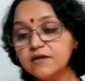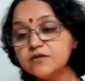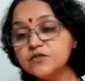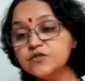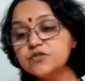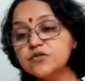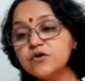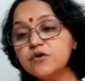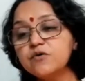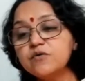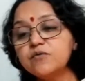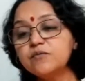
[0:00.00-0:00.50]

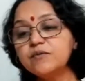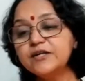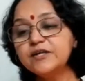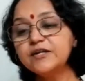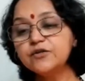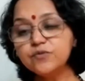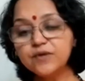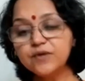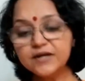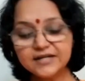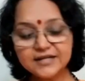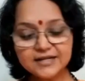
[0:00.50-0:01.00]
So we
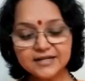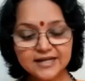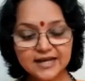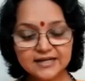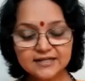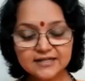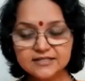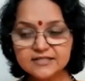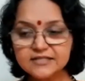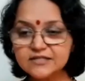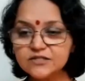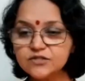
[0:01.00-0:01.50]
do an
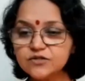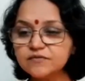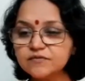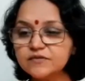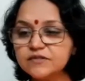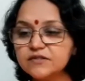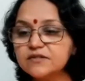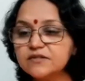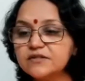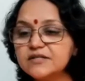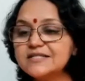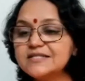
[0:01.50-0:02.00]
analysis of
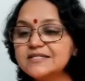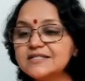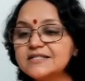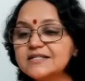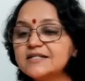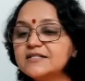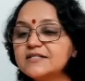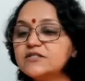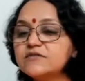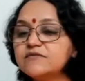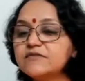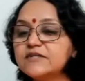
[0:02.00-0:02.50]
the three
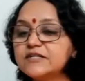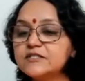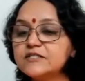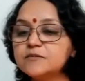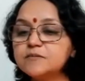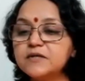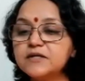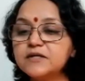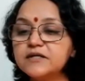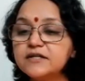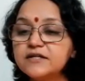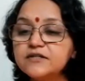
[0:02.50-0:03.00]
states of
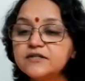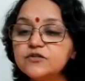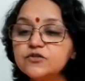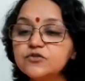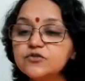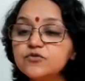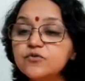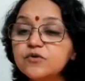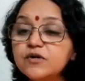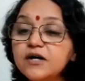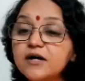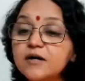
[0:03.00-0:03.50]
experience
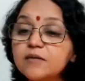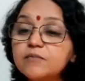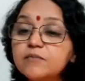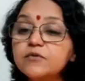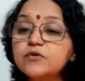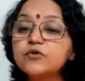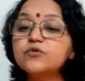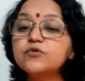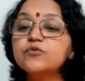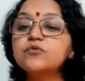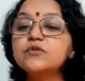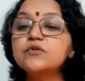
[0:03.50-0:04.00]
to
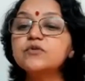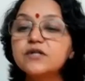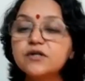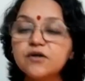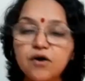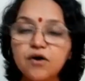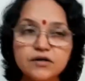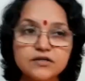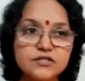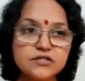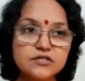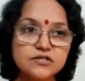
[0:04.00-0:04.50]
come to the
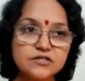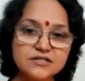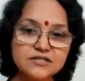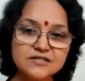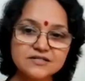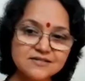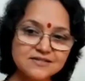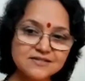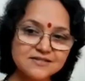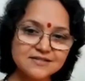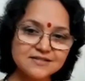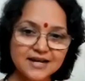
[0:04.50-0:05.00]

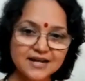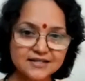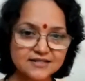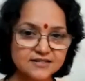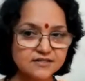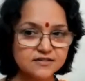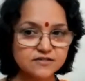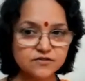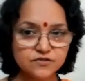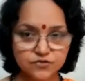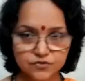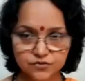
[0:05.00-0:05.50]
consciousness that
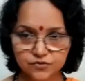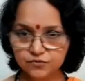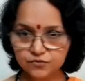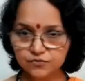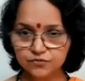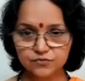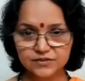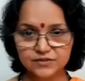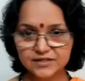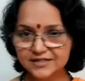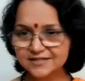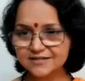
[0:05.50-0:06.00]
is you,
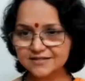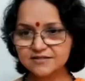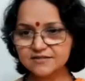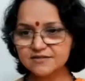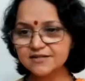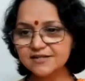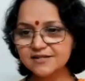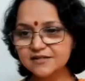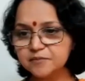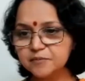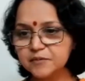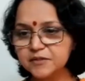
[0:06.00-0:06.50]
that is
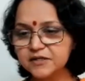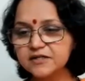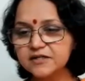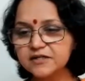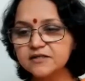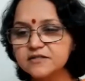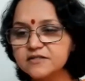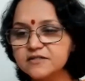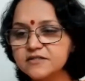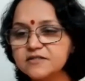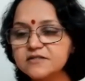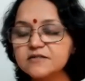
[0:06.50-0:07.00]
the
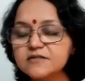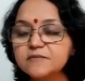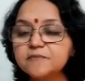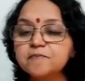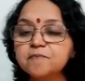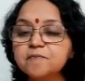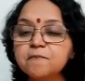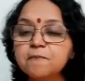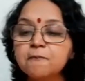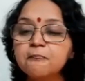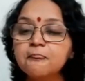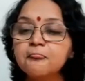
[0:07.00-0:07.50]
limitless.
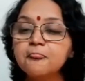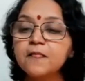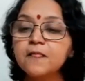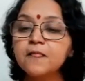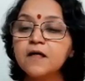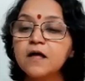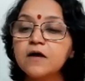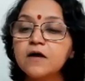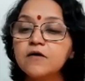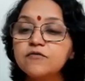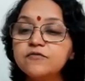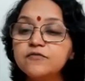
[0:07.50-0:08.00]

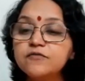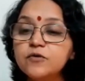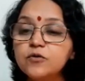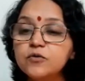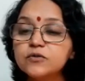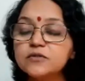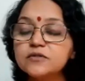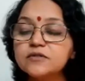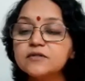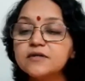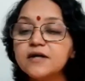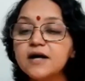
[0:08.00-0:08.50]

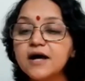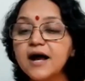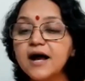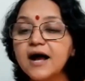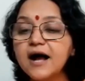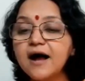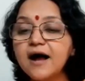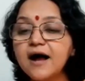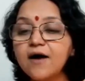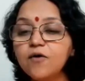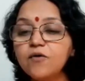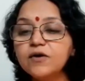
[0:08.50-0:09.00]
Fourth,
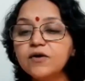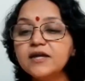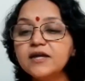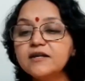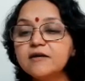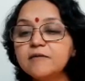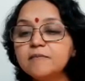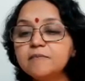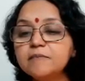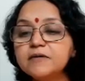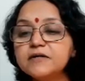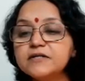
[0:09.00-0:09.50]
how
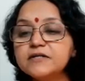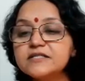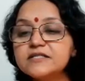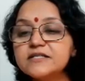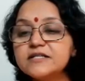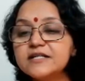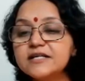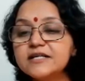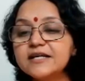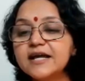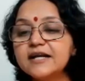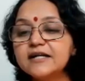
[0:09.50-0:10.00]
can a
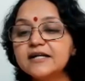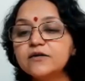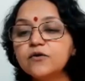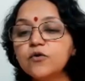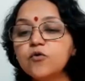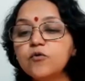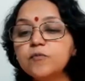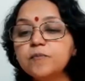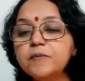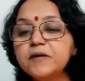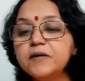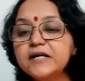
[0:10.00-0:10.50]
person get
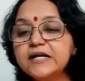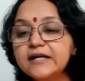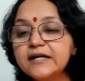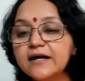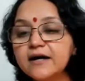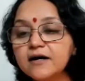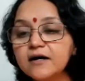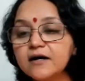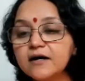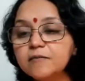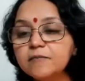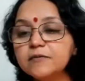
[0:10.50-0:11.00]
opened
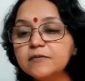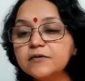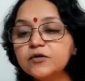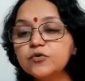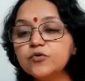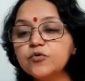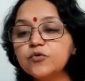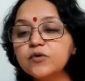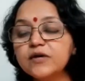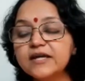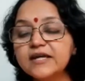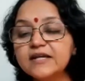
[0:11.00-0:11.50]
up
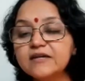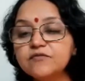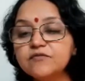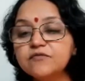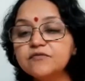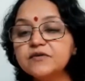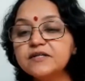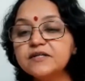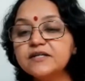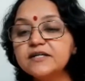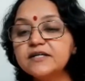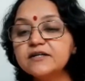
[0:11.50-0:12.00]
to
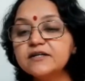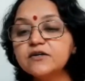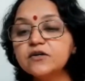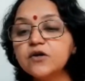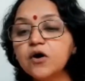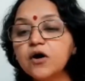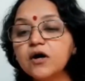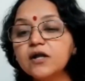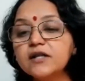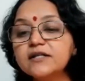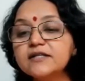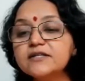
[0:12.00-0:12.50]
infinite
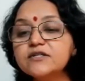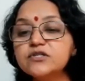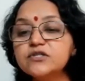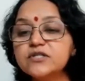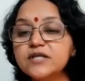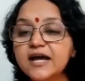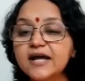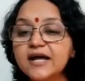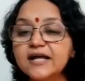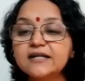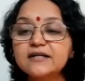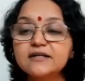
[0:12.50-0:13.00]
knowledge
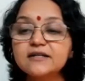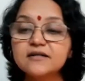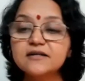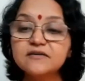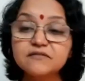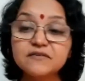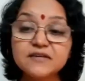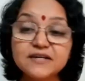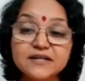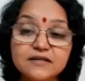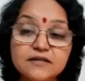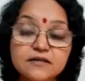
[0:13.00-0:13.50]
and
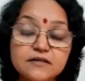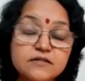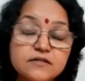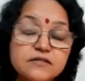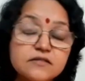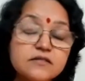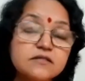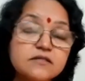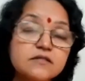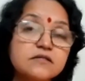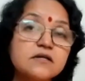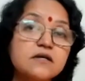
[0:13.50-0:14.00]

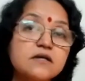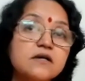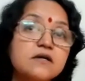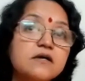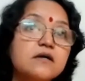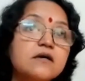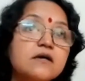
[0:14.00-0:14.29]
awareness?